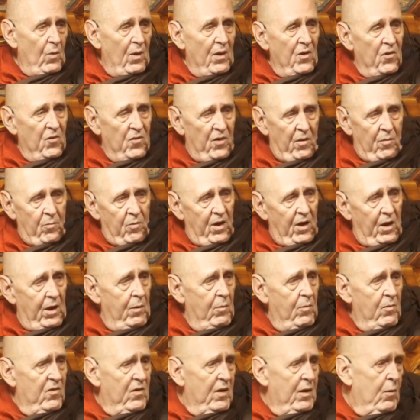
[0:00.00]
Well,
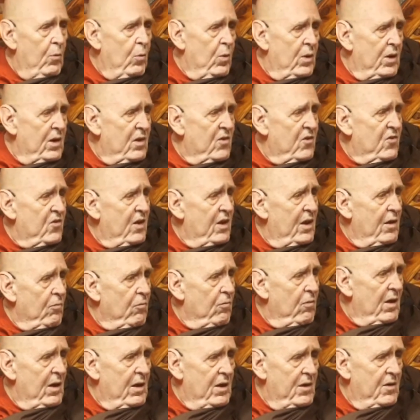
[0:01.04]
sometimes they want to see a
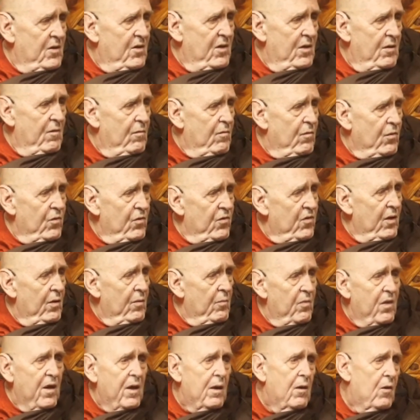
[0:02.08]
relative or
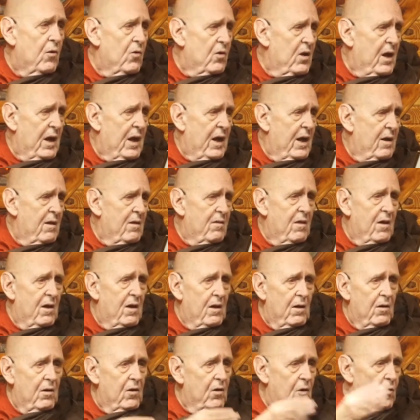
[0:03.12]
something. Okay,
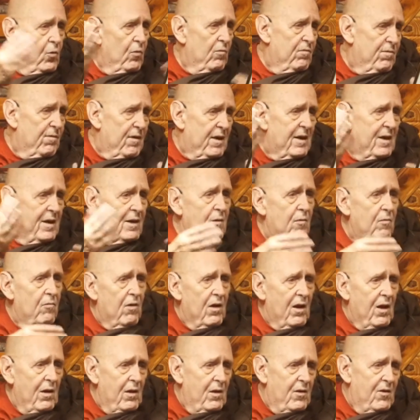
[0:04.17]
then go find the
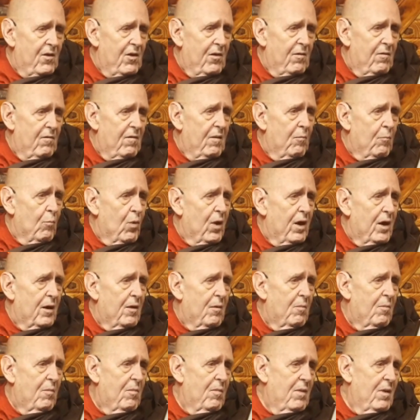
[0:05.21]
relative and bring
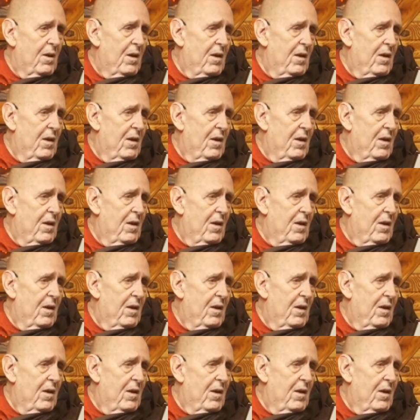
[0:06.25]
them.